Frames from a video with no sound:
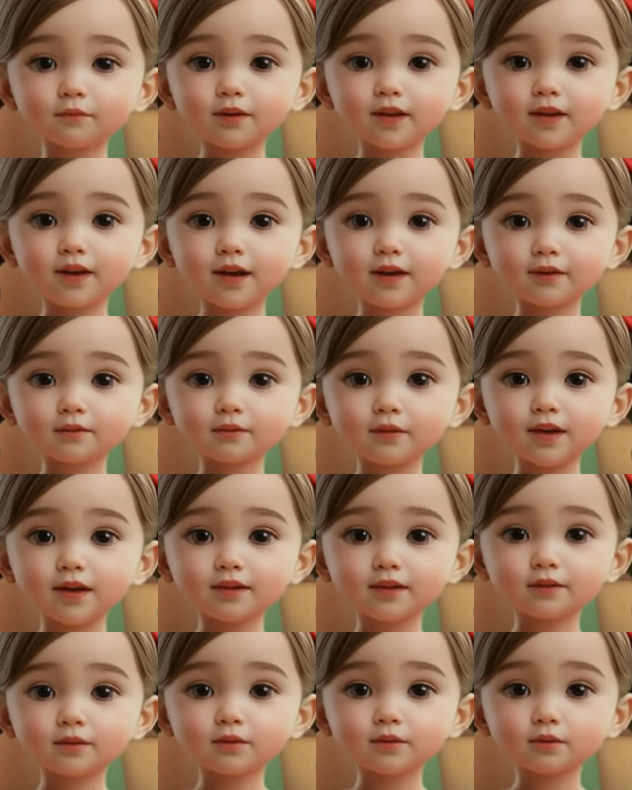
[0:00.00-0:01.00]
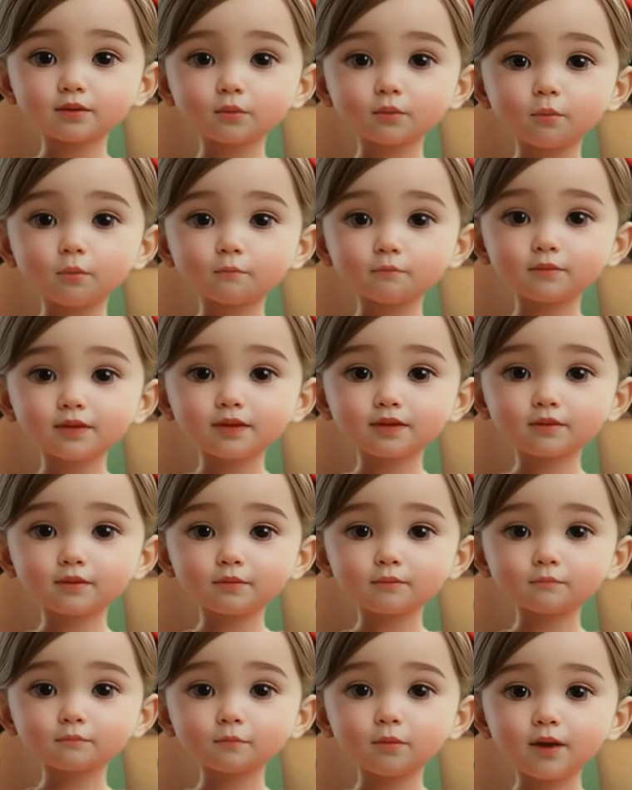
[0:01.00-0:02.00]
An essay is a short piece
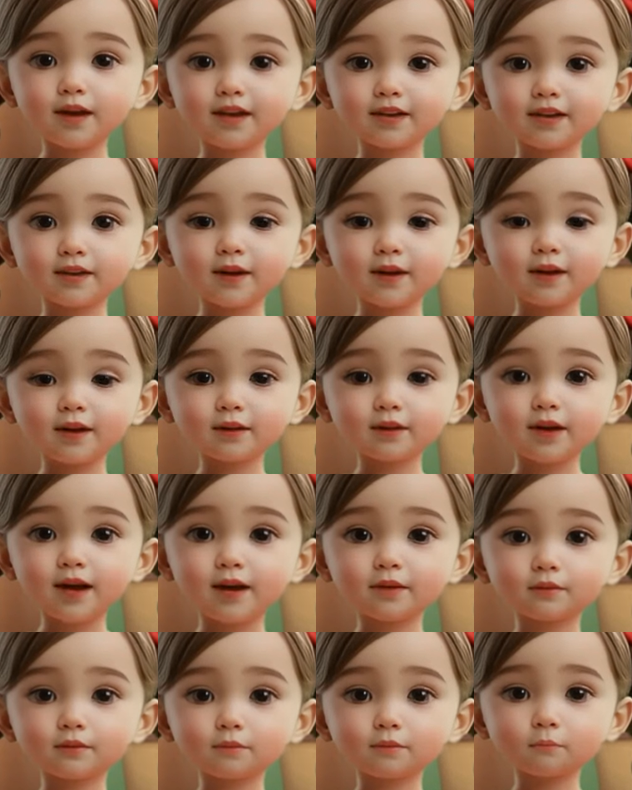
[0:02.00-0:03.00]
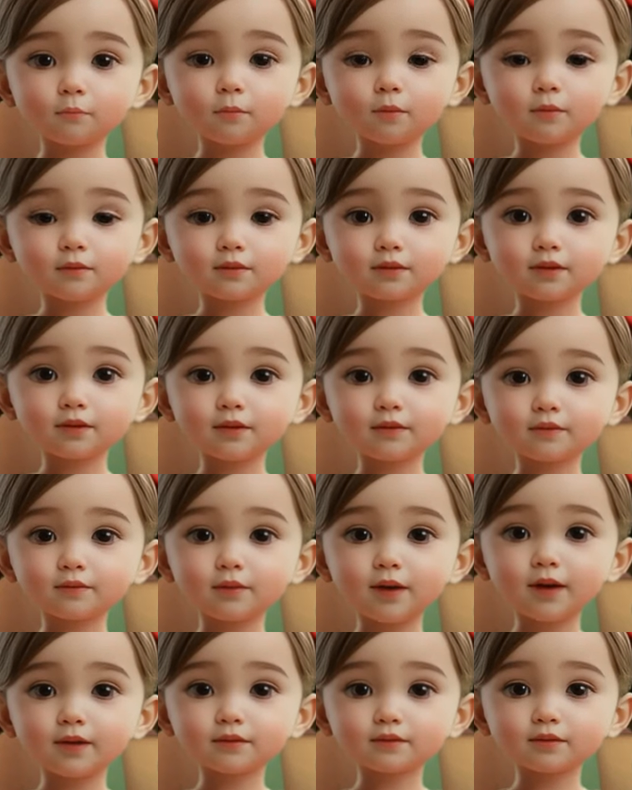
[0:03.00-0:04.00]
of writing that tells a person's
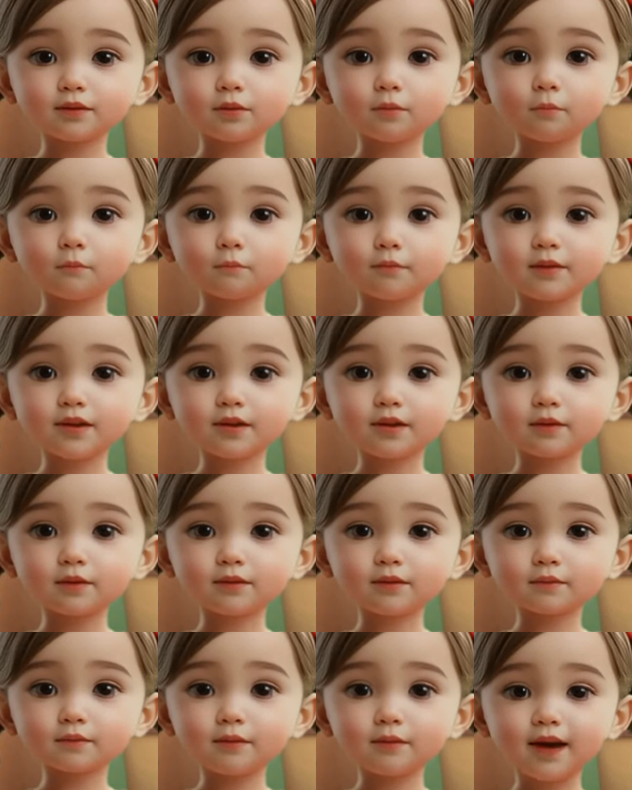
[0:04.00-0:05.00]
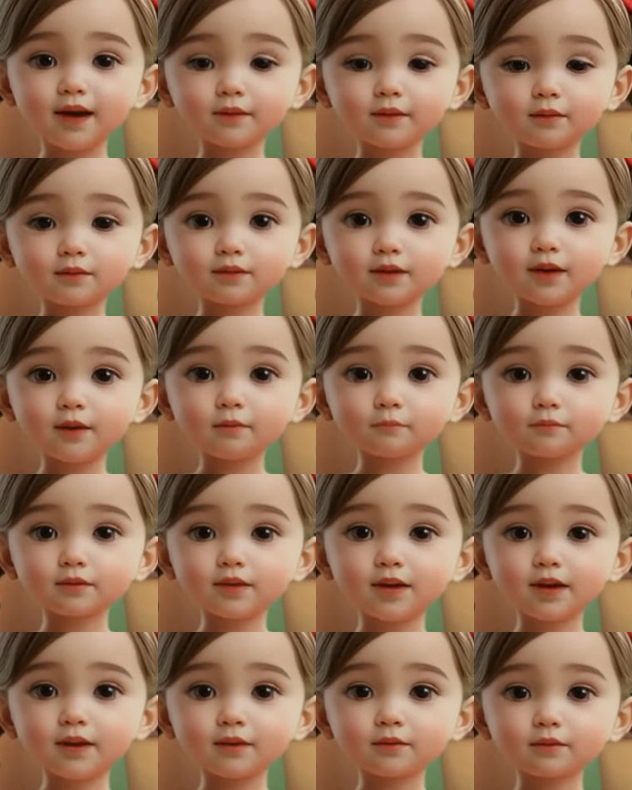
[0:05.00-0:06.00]
thoughts or opinions about a
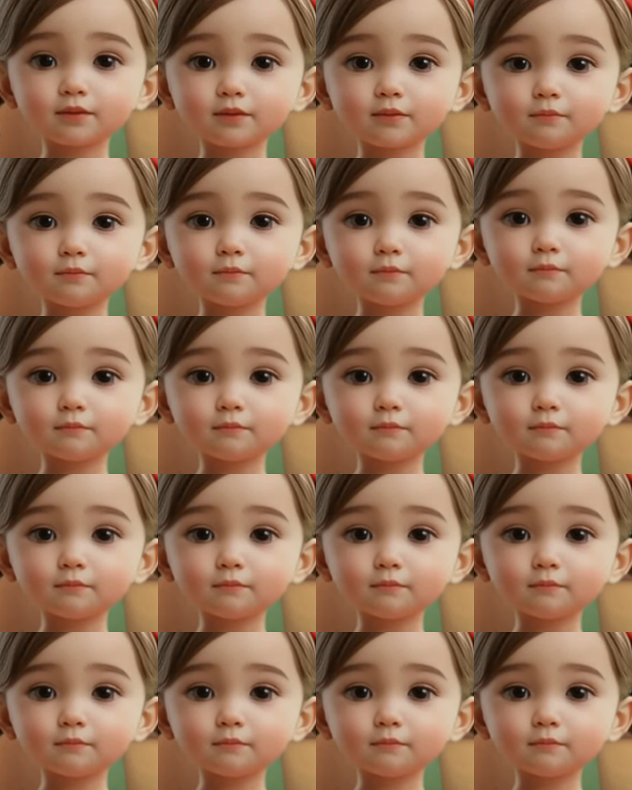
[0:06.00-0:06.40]
subject.